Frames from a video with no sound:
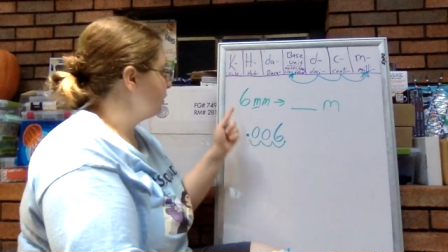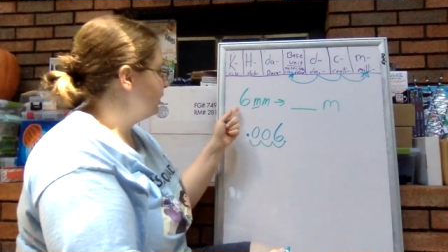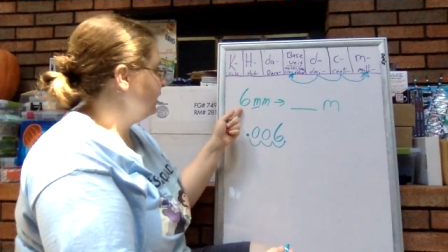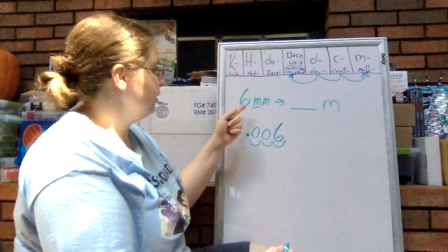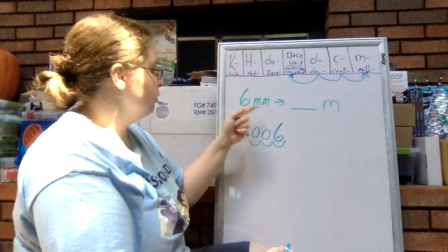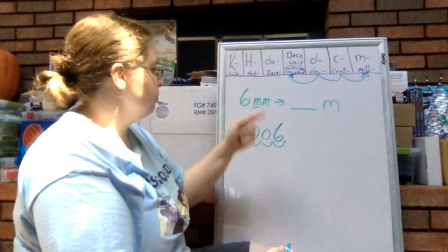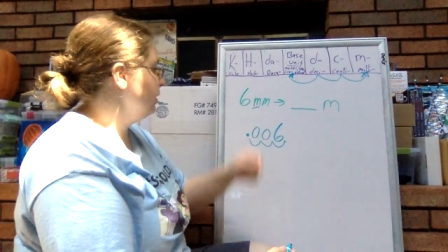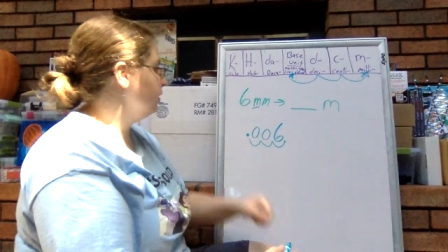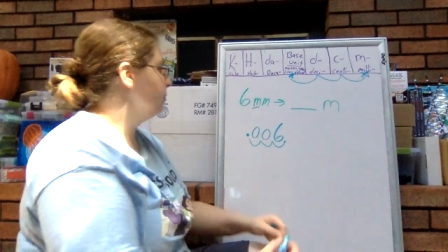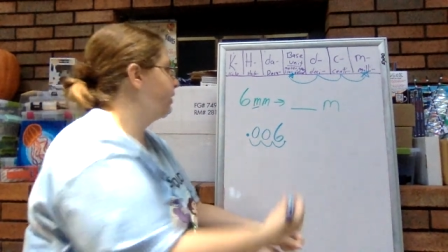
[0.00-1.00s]
6
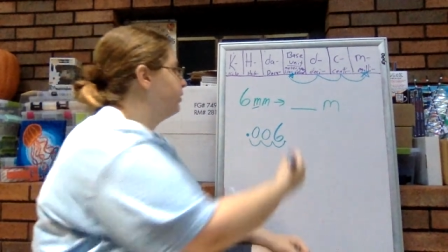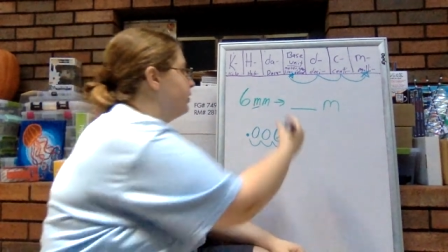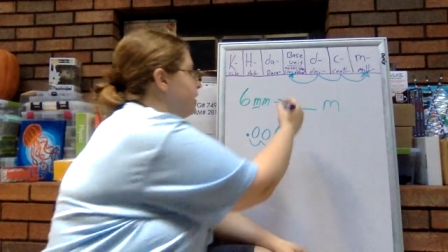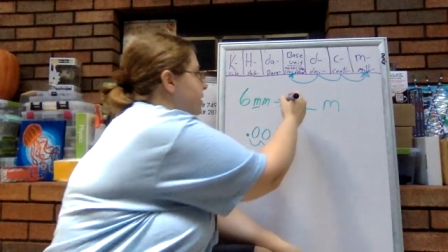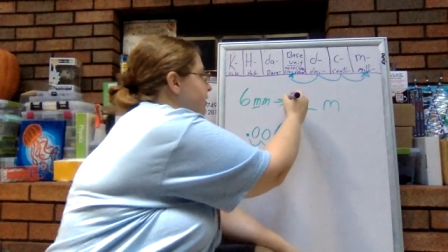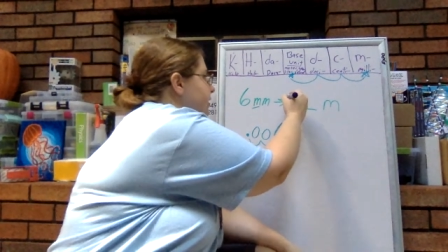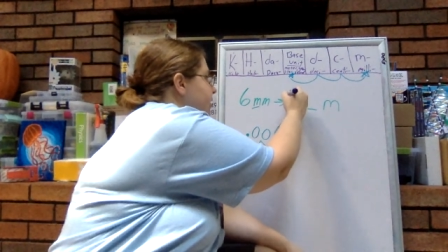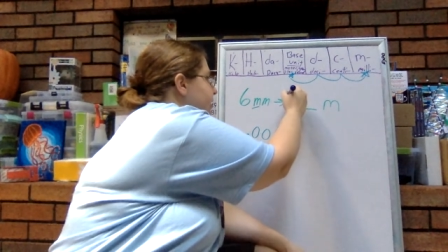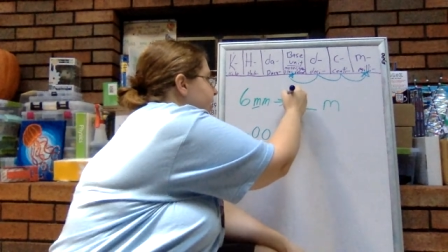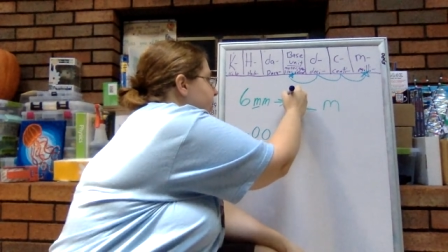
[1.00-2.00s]
millimeters is the
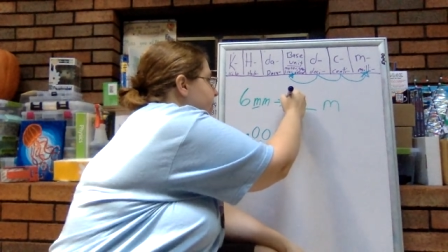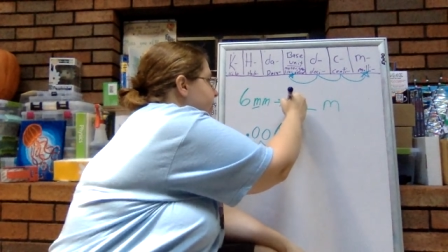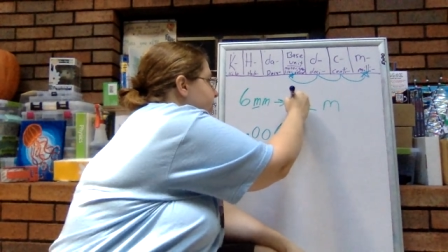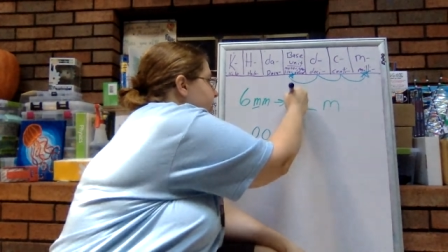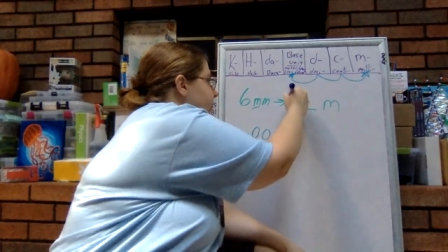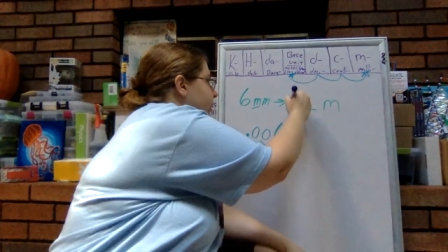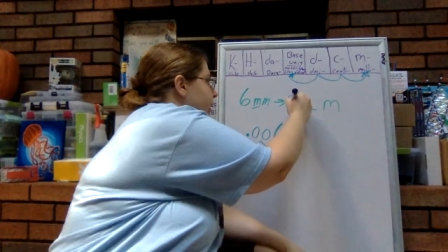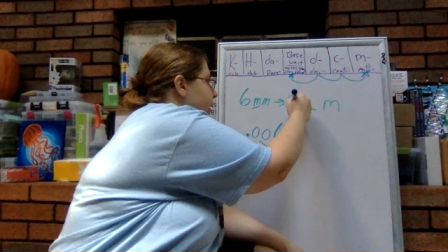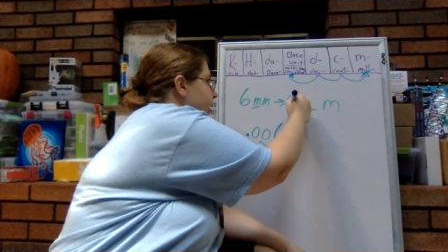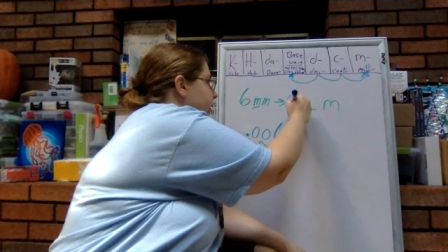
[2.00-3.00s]
same thing
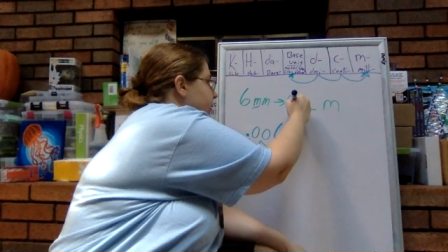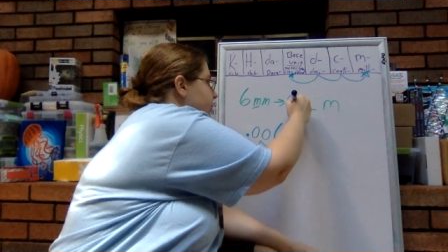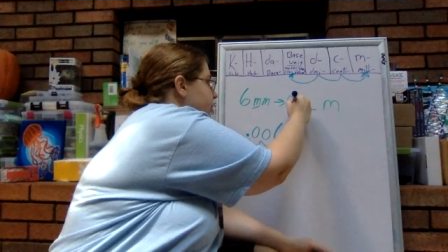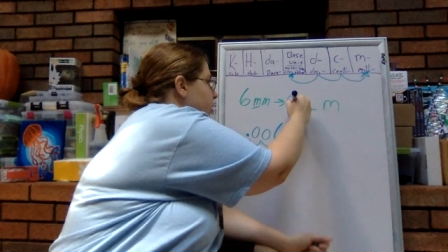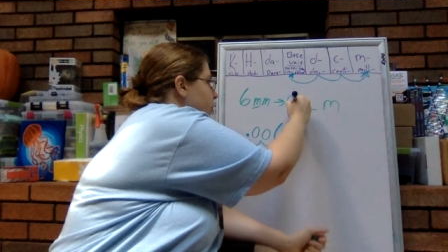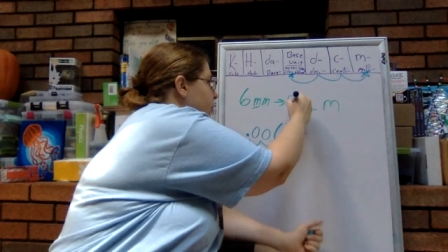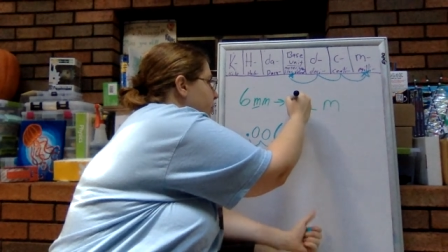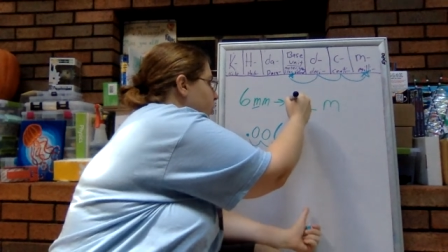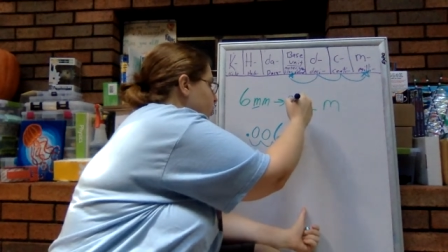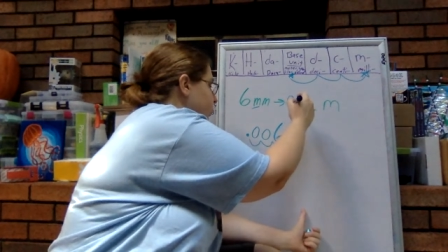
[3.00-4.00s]
as
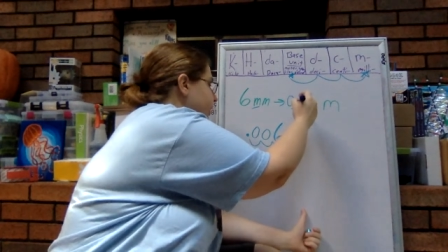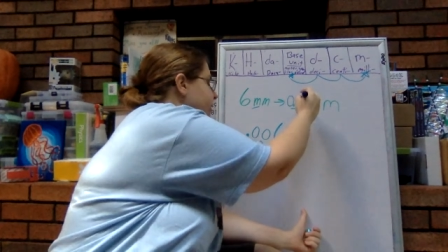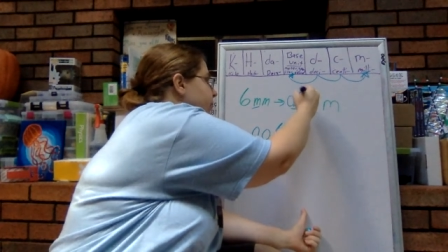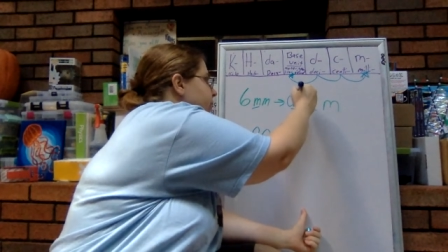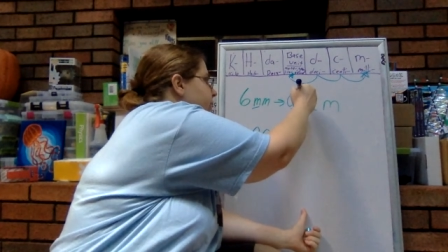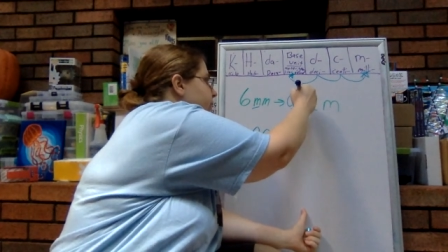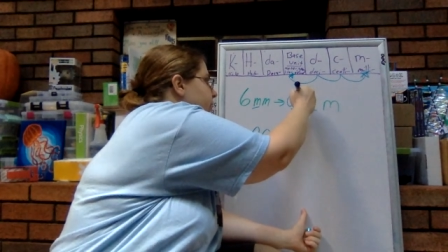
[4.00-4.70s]
0.006